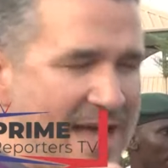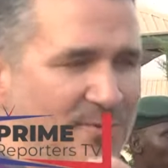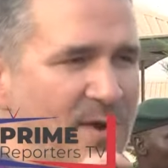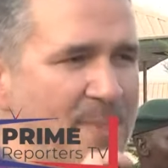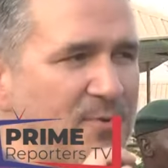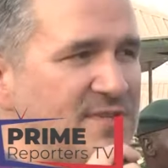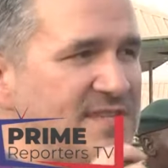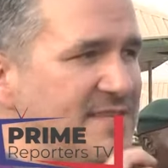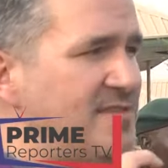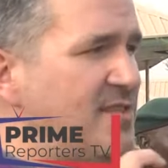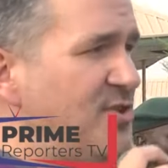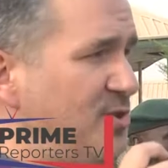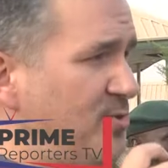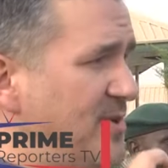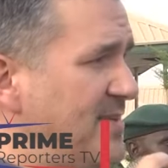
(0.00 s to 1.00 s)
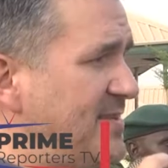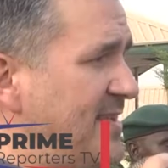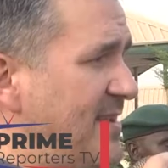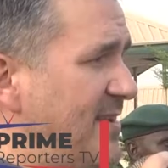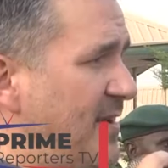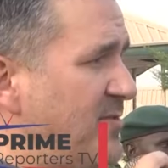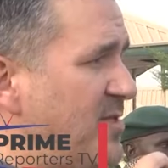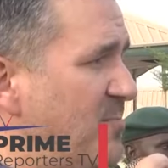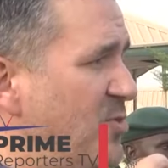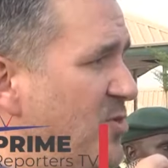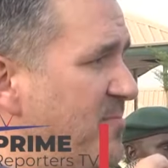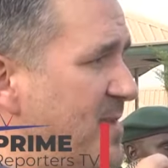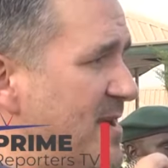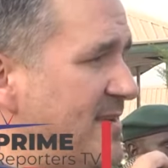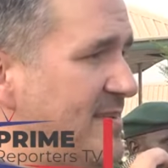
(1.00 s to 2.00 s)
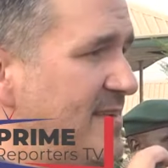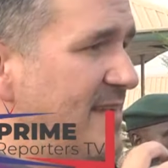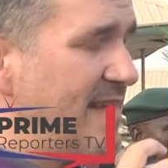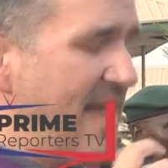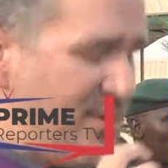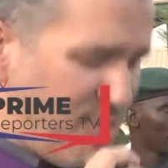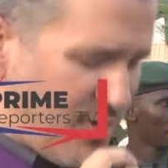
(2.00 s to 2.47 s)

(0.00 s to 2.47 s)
that represents the unity of the movement and